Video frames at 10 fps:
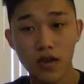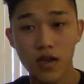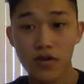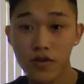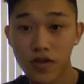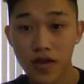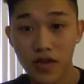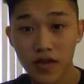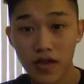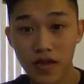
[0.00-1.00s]
I'll show you guys
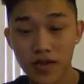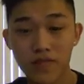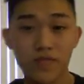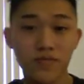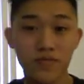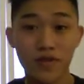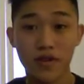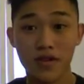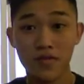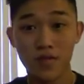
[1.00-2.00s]
in a second.
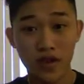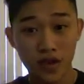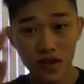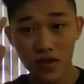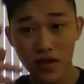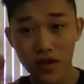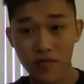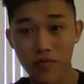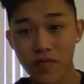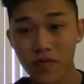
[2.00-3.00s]
Alright, to the deck
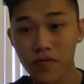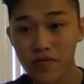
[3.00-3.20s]
profile.